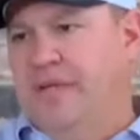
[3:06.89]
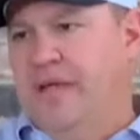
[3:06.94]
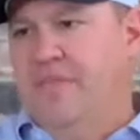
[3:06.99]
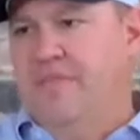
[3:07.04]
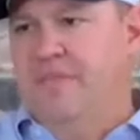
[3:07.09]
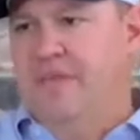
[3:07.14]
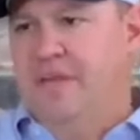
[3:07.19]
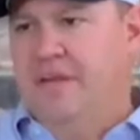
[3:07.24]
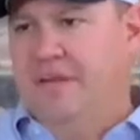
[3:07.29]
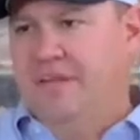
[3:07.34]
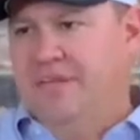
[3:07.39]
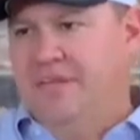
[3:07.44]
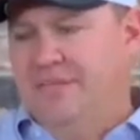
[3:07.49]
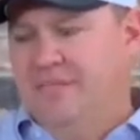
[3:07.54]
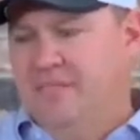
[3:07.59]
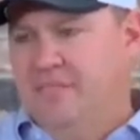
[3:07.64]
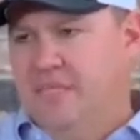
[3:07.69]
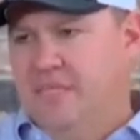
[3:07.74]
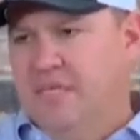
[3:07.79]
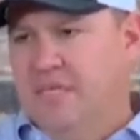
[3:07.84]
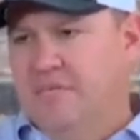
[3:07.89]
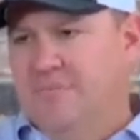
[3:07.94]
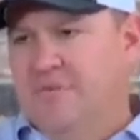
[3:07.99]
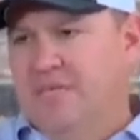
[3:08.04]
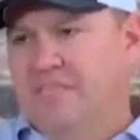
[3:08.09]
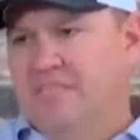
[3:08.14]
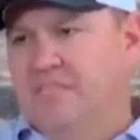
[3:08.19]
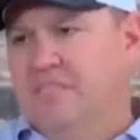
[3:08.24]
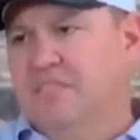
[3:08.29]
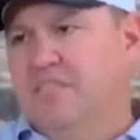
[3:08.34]
and then it
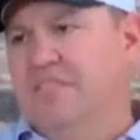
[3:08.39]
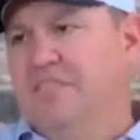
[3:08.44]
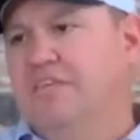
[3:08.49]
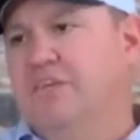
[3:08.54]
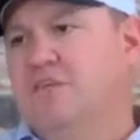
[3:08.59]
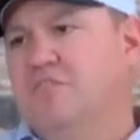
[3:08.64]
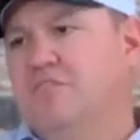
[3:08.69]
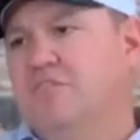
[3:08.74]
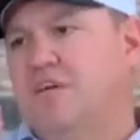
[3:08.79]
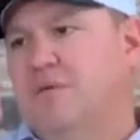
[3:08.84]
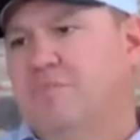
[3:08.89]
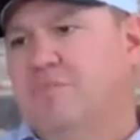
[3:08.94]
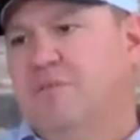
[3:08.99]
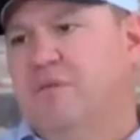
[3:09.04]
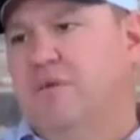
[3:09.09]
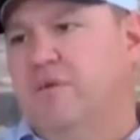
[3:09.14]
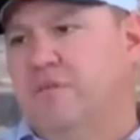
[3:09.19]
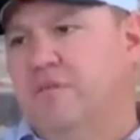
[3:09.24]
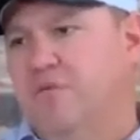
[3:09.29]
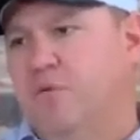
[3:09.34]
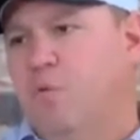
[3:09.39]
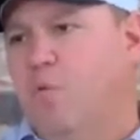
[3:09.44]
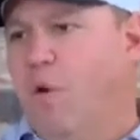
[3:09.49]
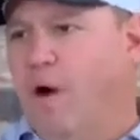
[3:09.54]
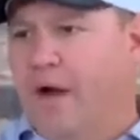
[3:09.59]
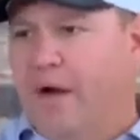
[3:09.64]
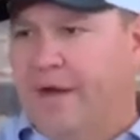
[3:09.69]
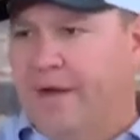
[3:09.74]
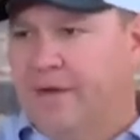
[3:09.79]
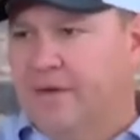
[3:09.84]
basically goes up the
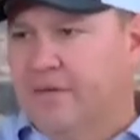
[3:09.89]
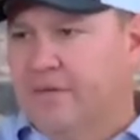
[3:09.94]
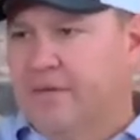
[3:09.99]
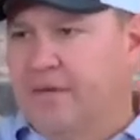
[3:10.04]
wire,